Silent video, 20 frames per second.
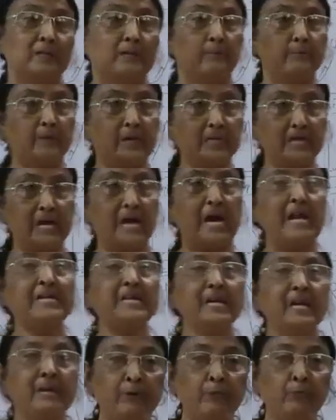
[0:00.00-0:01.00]
But I
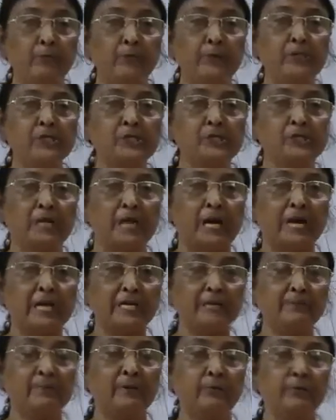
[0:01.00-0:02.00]
have a
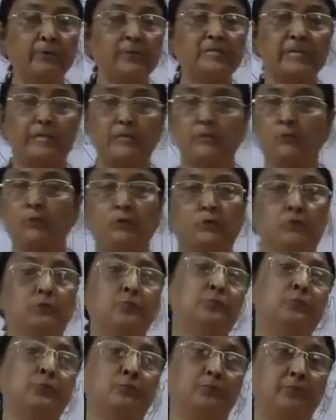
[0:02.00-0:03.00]
wish and not to
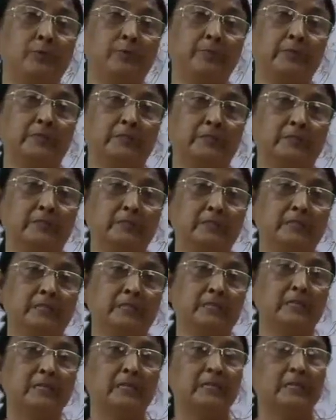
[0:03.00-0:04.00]
move from here.
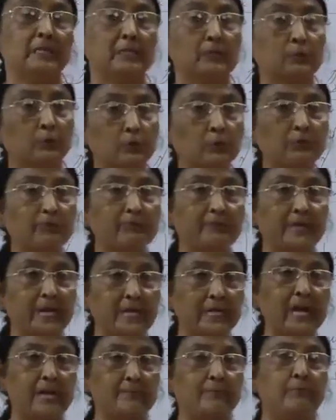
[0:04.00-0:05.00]
So
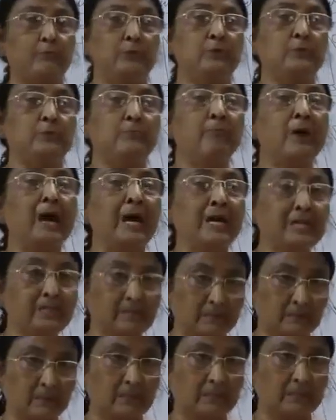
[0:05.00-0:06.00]
then with
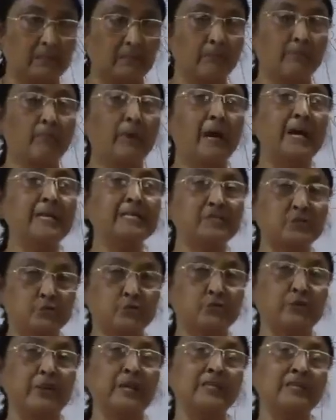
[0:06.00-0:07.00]
my
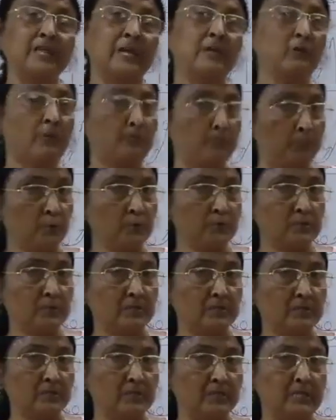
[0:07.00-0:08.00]
strength I
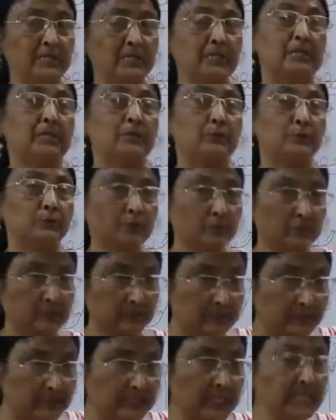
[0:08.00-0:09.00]
oppose.
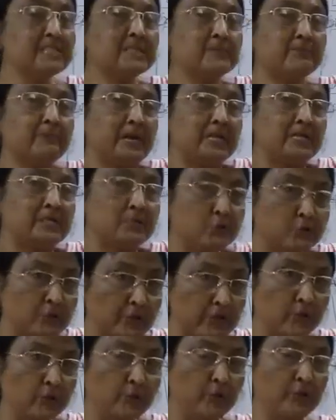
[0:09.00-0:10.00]
So this my
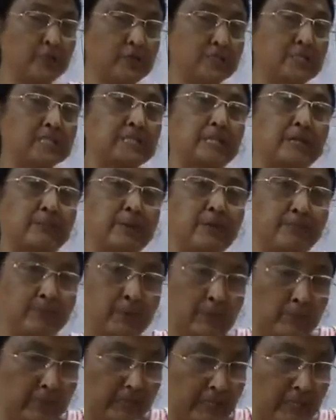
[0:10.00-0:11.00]
strength which is coming
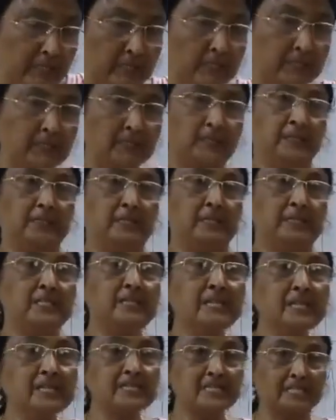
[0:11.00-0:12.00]
from
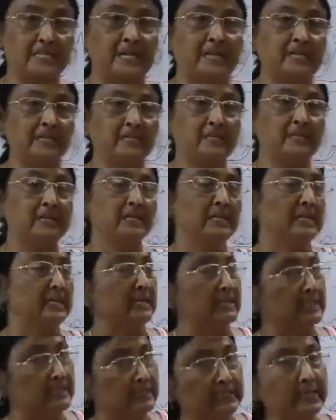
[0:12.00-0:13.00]
inner side,
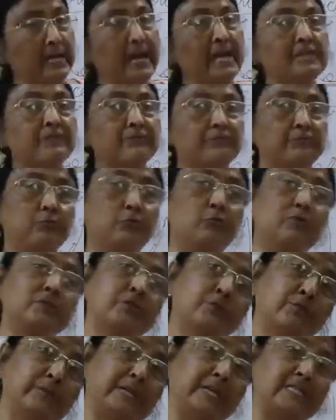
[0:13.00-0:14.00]
that force
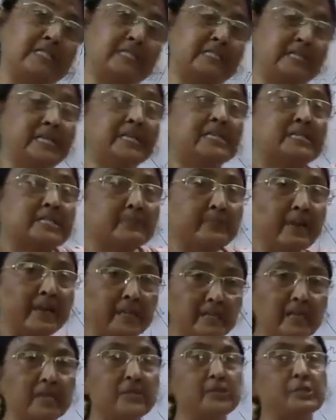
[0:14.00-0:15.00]
you can say it's my
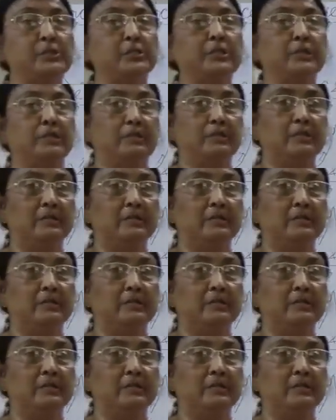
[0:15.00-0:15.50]
inertia.